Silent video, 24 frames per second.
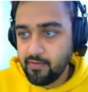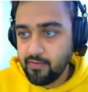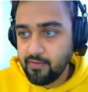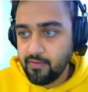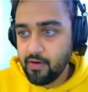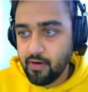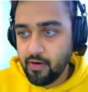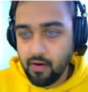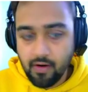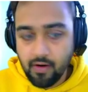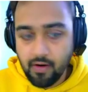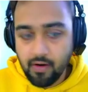
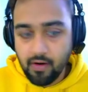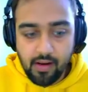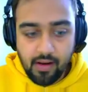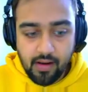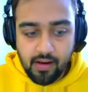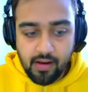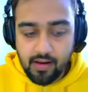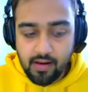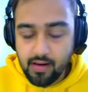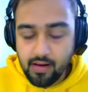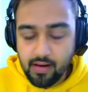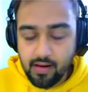for
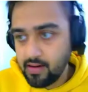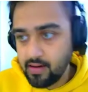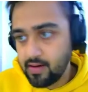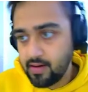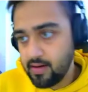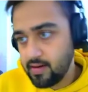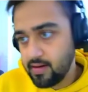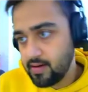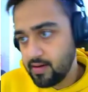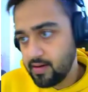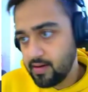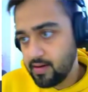all
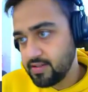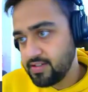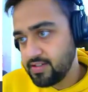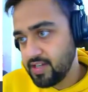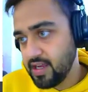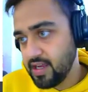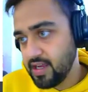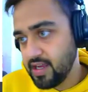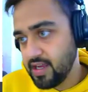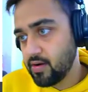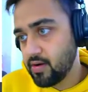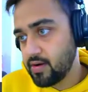
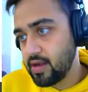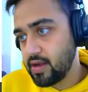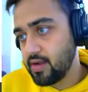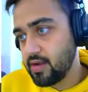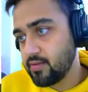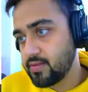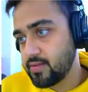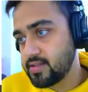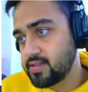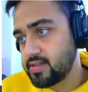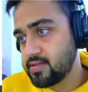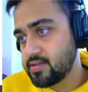j
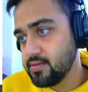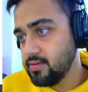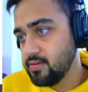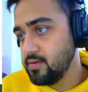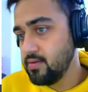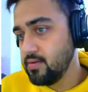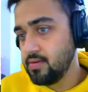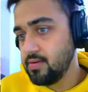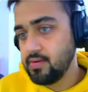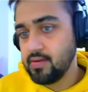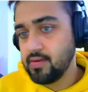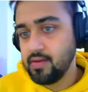not equals
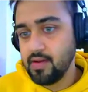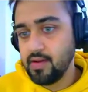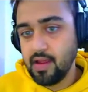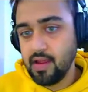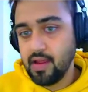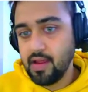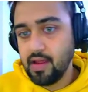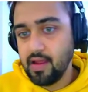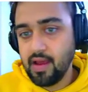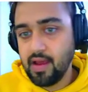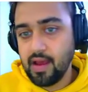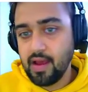to
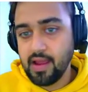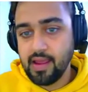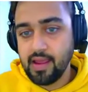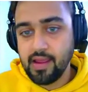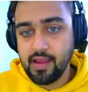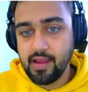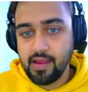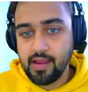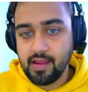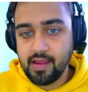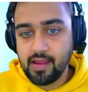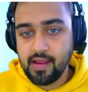
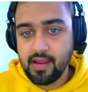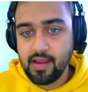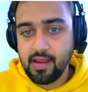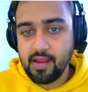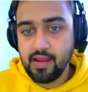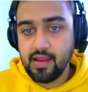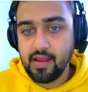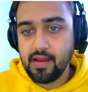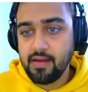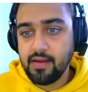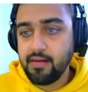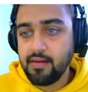I,
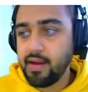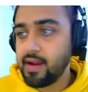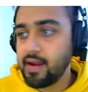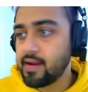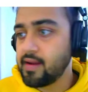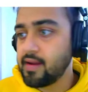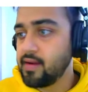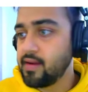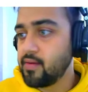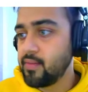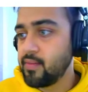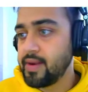
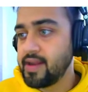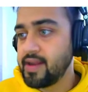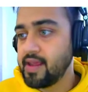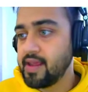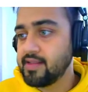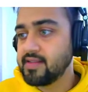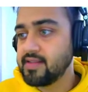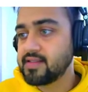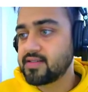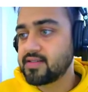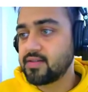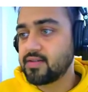right?
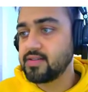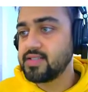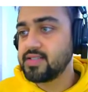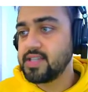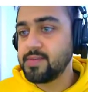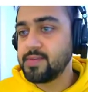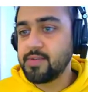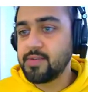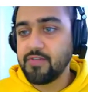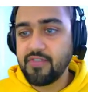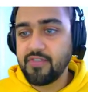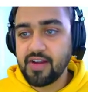We take this
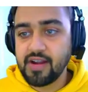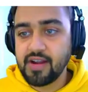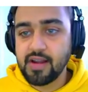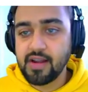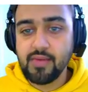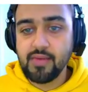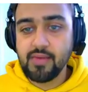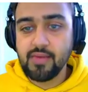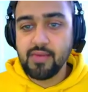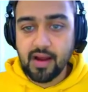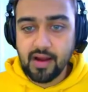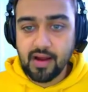concept of
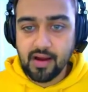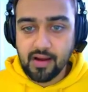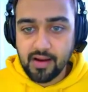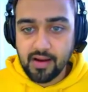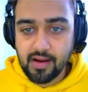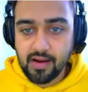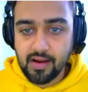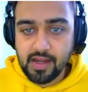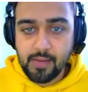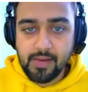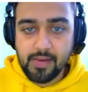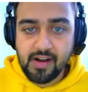
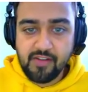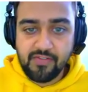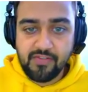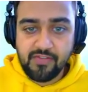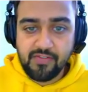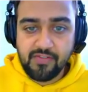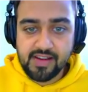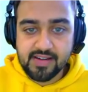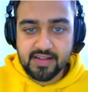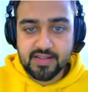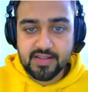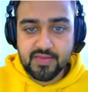
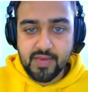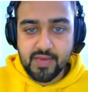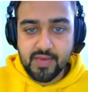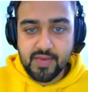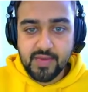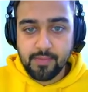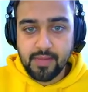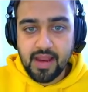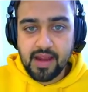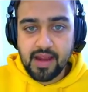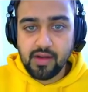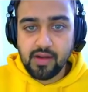independent features,
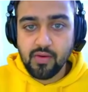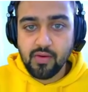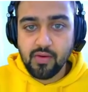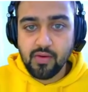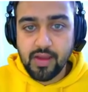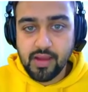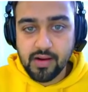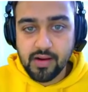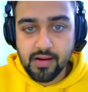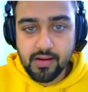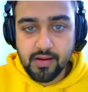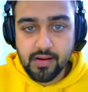we apply it
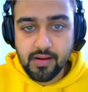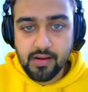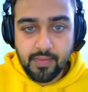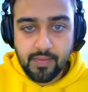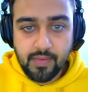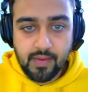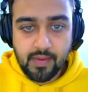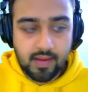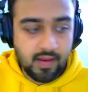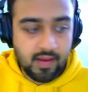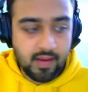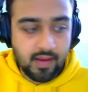over here
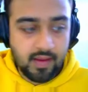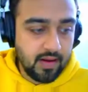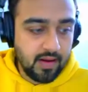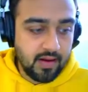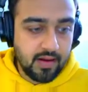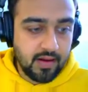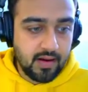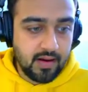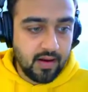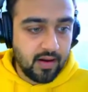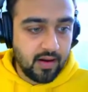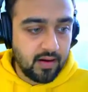
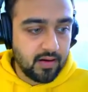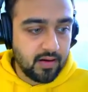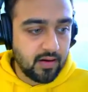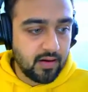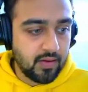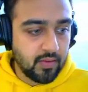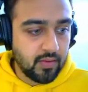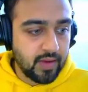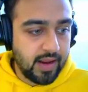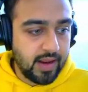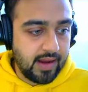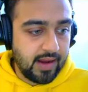
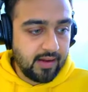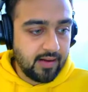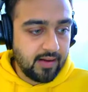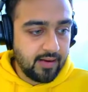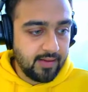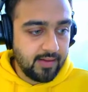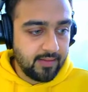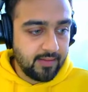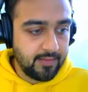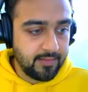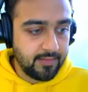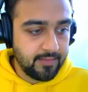to
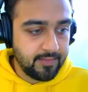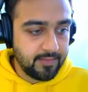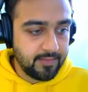get